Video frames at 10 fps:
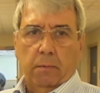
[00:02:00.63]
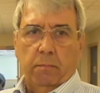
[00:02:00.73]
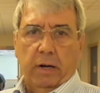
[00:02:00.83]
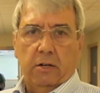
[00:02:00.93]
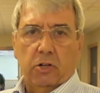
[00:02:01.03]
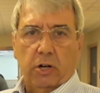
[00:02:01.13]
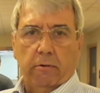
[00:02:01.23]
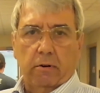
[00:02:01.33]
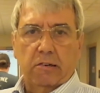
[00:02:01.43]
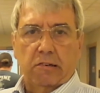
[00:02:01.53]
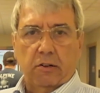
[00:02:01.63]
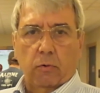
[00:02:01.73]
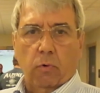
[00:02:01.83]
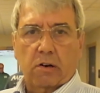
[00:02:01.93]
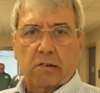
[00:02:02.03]
but it generally still
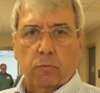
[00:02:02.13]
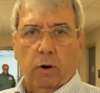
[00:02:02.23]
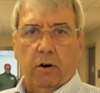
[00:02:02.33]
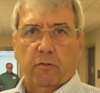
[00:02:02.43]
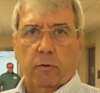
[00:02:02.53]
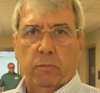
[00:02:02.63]
works well for